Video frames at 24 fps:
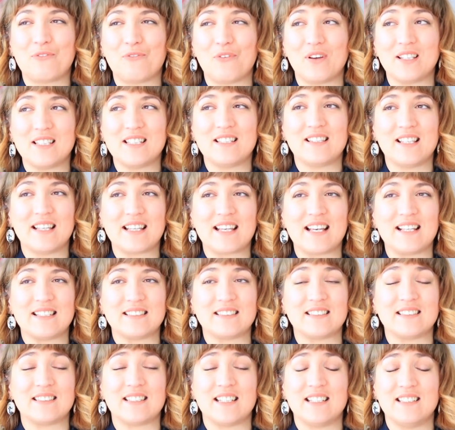funny thing
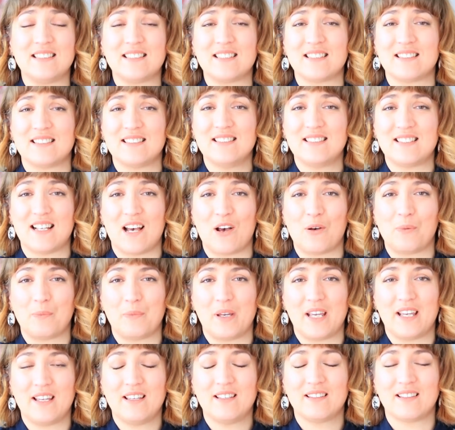is he didn't tell
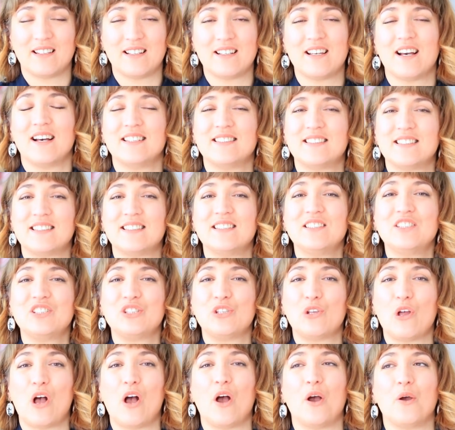me. Like, I didn't
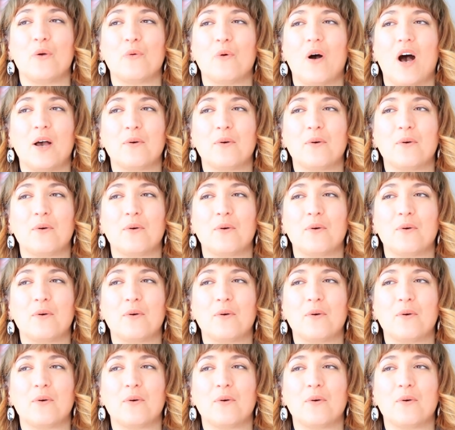know.